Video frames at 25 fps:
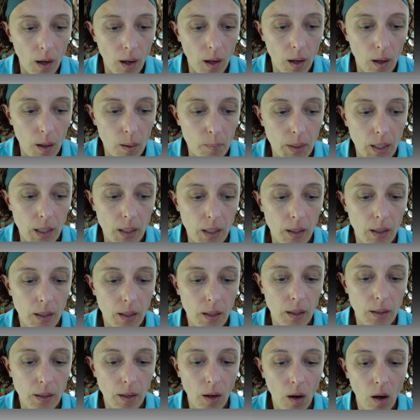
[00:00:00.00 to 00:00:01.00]
Now,
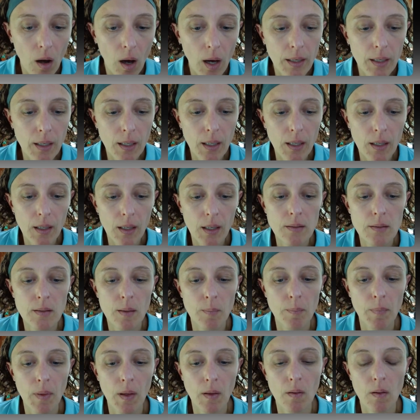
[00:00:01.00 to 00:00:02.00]
auditing is
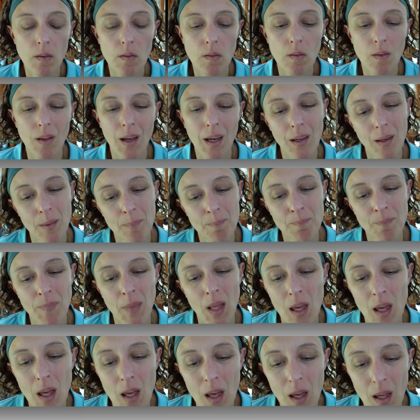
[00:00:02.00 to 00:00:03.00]
something that's like,
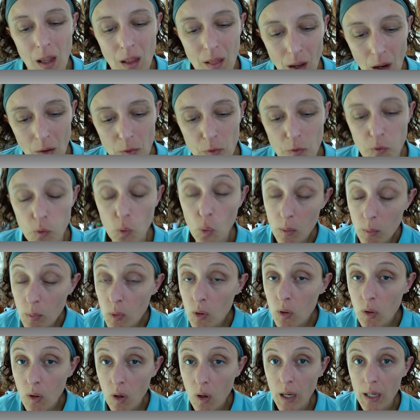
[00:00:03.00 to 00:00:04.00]
a
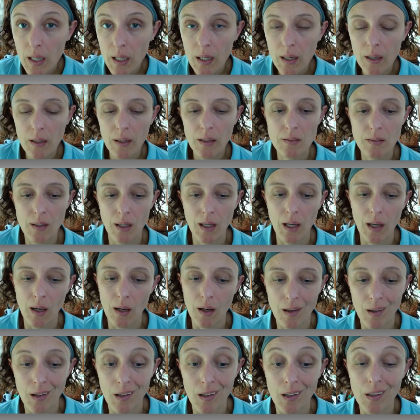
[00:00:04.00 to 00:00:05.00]
formal audit is like
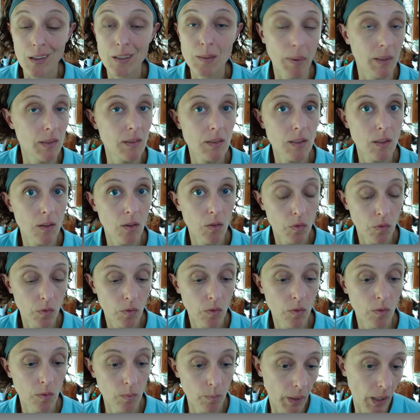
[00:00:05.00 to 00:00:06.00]
an
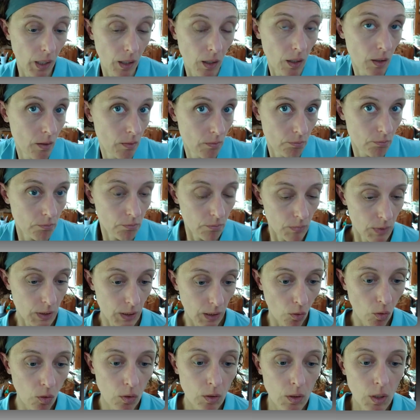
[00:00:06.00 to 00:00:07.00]
expensive, big
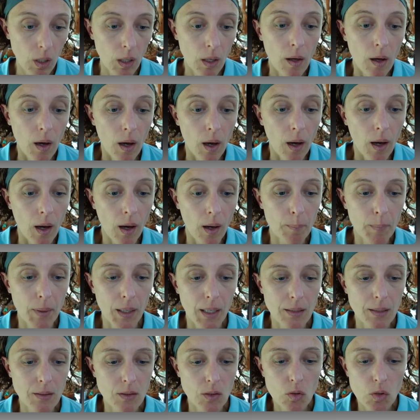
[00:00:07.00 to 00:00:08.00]
deal.
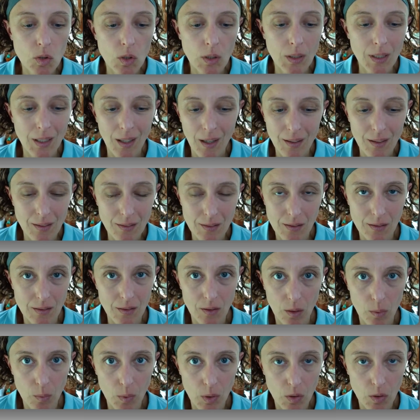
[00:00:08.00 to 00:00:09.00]
It's usually not
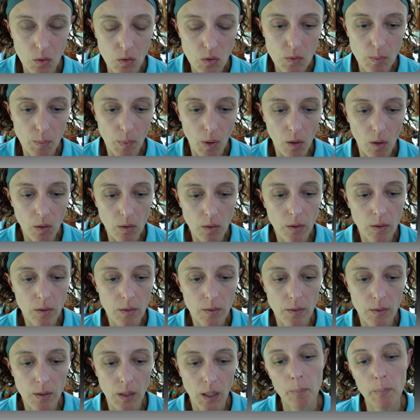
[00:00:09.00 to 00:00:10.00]
necessary when you're
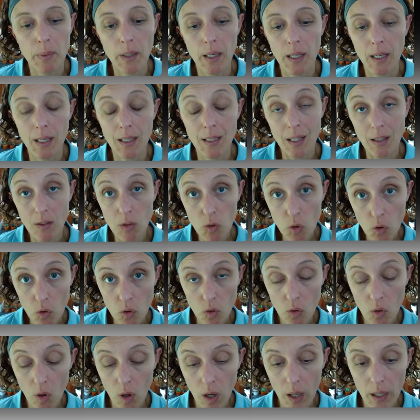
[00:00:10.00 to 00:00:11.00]
smaller, but an
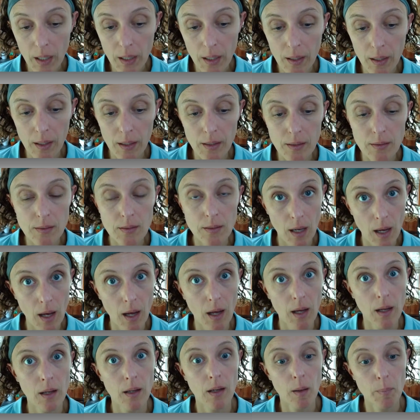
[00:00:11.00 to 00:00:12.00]
internal audit is
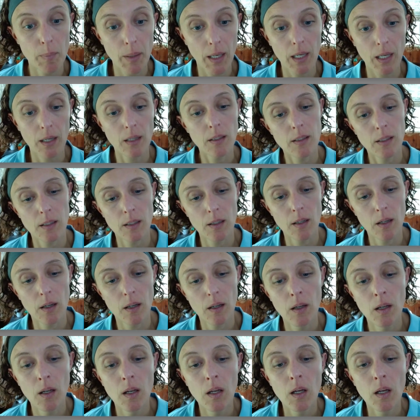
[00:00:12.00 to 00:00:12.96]
not a bad idea